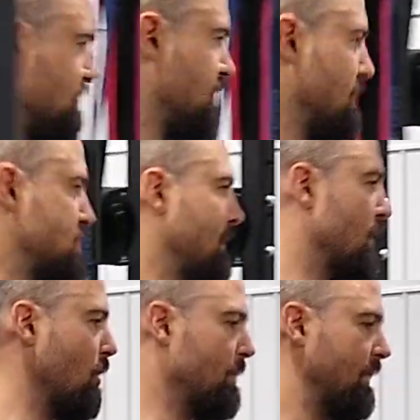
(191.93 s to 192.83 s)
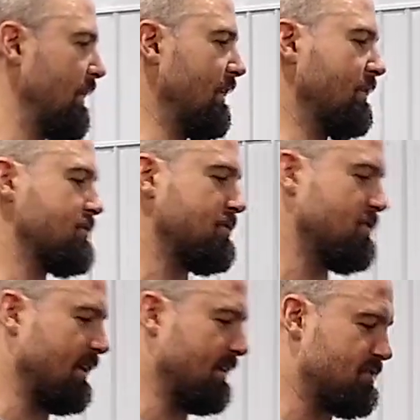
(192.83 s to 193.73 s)
the gym's been open, and there's
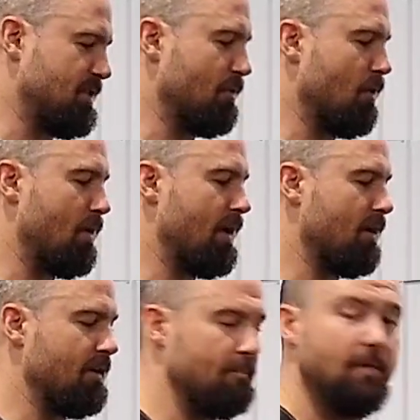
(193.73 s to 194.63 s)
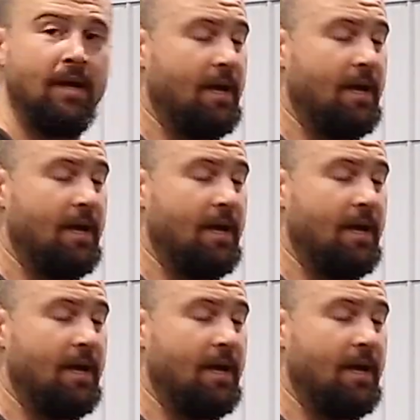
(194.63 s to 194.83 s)
like 0 wear on them.